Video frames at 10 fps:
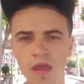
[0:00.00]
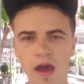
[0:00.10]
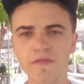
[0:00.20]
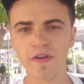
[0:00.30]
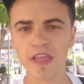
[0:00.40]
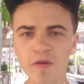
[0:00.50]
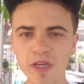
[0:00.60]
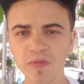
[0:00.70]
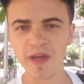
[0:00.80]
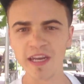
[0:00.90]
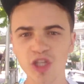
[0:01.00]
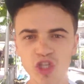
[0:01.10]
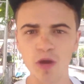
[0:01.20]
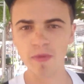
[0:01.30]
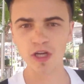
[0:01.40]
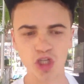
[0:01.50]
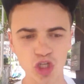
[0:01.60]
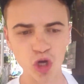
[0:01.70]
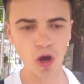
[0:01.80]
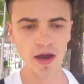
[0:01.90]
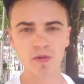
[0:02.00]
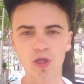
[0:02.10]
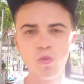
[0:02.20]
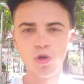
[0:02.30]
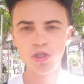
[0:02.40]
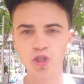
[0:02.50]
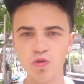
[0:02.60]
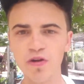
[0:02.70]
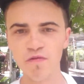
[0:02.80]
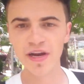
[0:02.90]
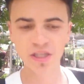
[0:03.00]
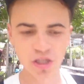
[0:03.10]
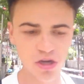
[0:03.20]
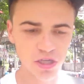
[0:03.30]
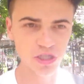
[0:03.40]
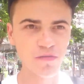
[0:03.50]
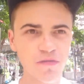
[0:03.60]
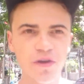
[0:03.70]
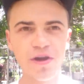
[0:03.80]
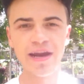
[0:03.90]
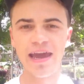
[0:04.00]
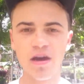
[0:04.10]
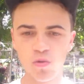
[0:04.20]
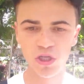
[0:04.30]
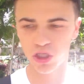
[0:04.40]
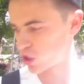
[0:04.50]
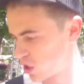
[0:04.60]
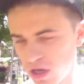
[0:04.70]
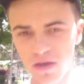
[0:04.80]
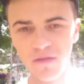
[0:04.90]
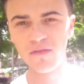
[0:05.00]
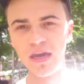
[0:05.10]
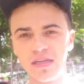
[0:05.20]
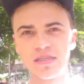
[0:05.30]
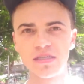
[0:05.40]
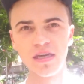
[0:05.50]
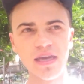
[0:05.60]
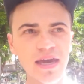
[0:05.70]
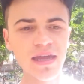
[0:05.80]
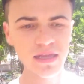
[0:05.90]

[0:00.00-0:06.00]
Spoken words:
I feel like we're spending so much time towards doing research and figuring out which vans to get,